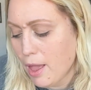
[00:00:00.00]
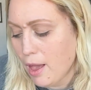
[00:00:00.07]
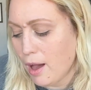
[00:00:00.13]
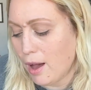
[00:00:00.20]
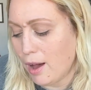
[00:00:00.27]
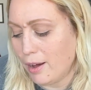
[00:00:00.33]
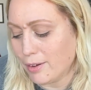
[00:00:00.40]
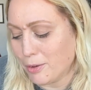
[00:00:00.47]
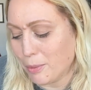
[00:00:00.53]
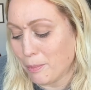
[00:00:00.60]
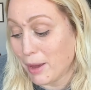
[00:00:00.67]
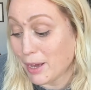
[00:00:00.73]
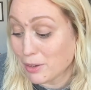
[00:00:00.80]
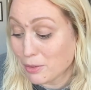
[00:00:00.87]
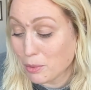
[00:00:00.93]
uh, your
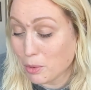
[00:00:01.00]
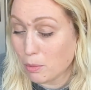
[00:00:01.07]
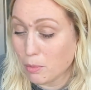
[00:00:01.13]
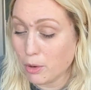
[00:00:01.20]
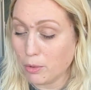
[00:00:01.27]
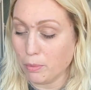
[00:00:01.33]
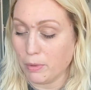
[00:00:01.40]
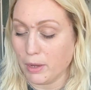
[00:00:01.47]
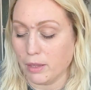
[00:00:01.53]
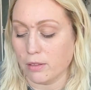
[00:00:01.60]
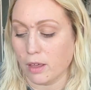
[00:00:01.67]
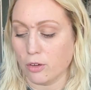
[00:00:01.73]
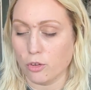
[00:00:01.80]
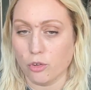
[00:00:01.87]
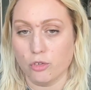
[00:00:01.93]
manual mode means
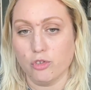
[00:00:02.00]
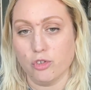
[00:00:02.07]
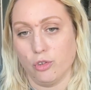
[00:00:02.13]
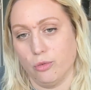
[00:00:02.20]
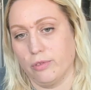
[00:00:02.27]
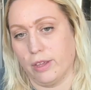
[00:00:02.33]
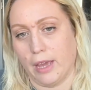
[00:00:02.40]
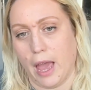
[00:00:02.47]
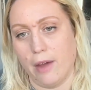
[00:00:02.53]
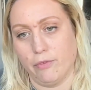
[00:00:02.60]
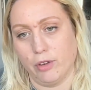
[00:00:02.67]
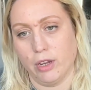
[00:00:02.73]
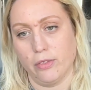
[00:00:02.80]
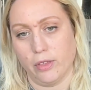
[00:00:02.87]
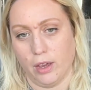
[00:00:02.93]
that you're choosing
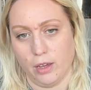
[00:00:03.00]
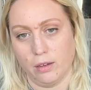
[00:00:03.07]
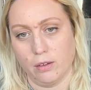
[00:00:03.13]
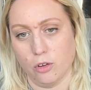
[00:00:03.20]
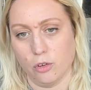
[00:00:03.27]
everything.